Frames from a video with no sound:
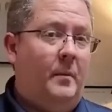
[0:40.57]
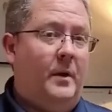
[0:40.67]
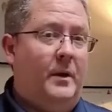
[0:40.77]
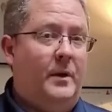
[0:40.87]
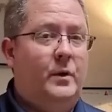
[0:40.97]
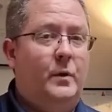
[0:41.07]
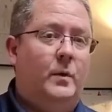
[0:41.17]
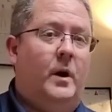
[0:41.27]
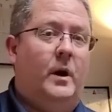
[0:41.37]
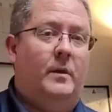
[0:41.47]
But
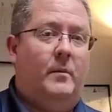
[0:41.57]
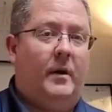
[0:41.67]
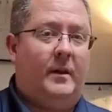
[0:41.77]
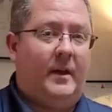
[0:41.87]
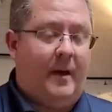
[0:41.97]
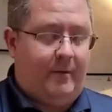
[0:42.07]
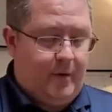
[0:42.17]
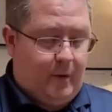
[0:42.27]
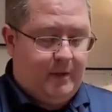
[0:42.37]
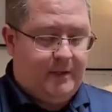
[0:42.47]
new on the market that I've
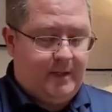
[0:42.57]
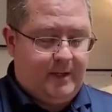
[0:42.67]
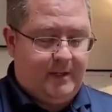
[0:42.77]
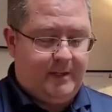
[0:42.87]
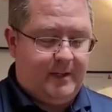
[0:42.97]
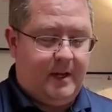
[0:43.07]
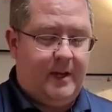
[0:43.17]
noticed is